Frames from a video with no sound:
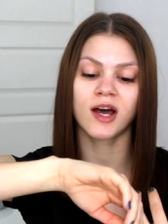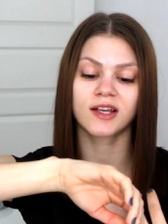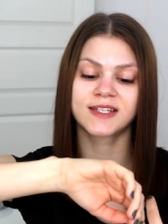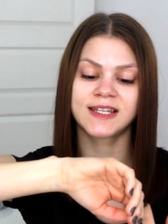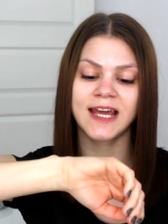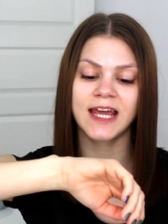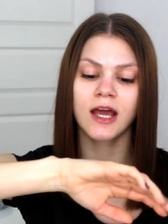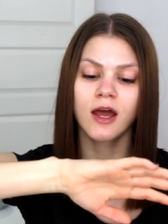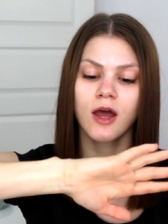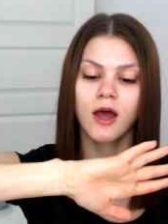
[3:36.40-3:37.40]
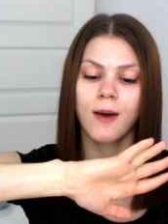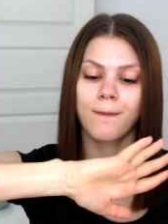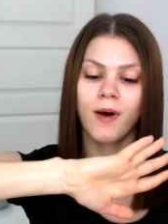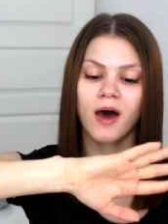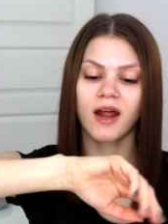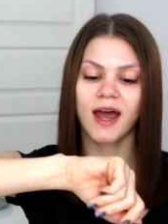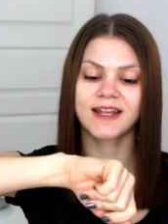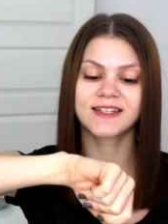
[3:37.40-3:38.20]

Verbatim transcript: nicely but I